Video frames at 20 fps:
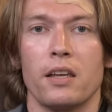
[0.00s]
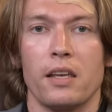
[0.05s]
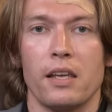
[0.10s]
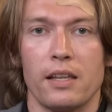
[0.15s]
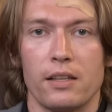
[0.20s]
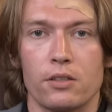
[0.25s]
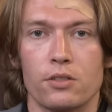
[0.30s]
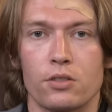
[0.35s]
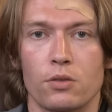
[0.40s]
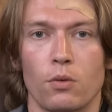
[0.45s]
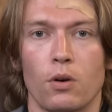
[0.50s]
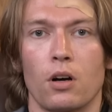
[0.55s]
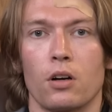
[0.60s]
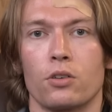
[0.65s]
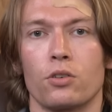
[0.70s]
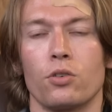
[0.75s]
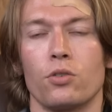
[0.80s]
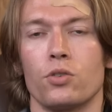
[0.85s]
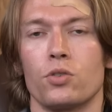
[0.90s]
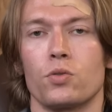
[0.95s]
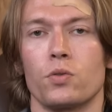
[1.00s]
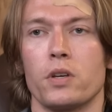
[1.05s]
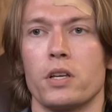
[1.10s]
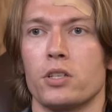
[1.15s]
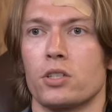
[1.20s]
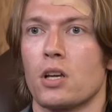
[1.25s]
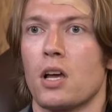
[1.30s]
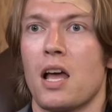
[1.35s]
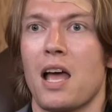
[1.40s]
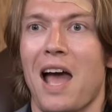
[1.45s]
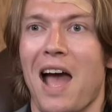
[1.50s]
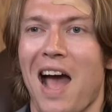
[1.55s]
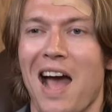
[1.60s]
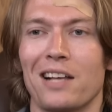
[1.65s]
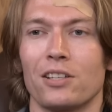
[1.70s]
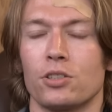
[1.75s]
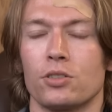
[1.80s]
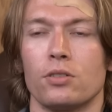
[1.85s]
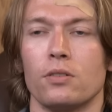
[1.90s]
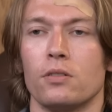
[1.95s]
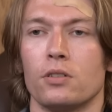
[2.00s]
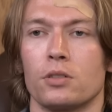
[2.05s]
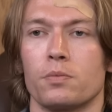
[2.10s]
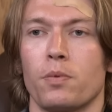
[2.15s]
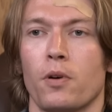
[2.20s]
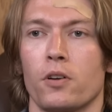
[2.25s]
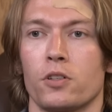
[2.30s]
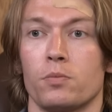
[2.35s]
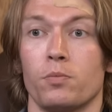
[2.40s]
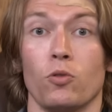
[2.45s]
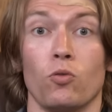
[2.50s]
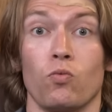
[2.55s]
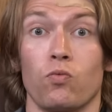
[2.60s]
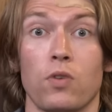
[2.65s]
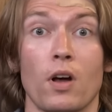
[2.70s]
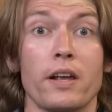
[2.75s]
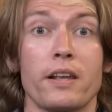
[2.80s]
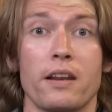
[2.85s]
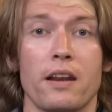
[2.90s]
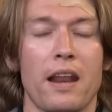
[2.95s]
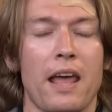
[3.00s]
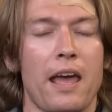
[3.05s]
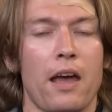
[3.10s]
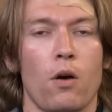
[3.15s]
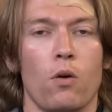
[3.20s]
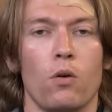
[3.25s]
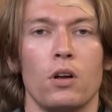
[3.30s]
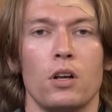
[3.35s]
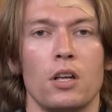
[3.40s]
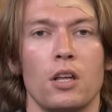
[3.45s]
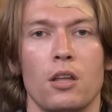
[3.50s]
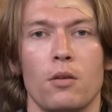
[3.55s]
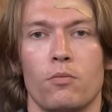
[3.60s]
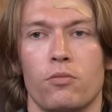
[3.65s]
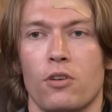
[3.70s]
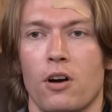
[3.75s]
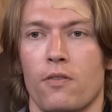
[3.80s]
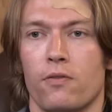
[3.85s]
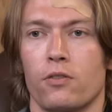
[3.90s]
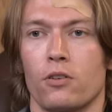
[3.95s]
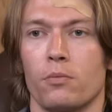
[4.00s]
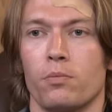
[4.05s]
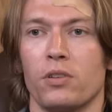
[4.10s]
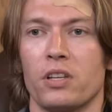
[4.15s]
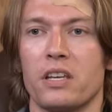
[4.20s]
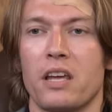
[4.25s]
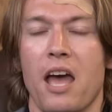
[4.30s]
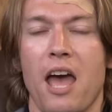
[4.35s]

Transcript: into our countries as soon as possible, right now, preferably.